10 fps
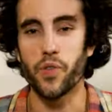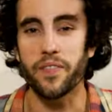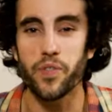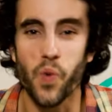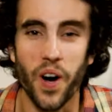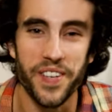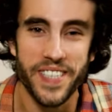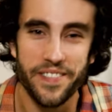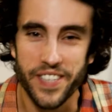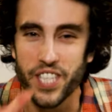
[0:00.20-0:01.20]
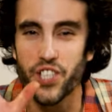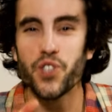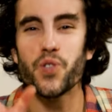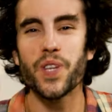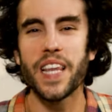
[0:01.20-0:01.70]
you ever wondered if it's
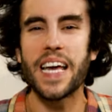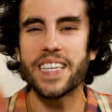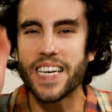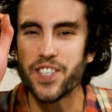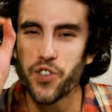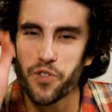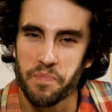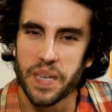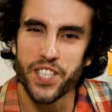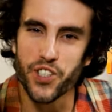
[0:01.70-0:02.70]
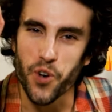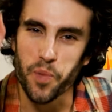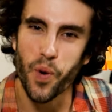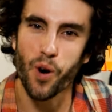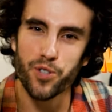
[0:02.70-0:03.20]
too late and you've missed your
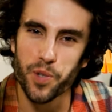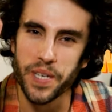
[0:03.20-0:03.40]
boat to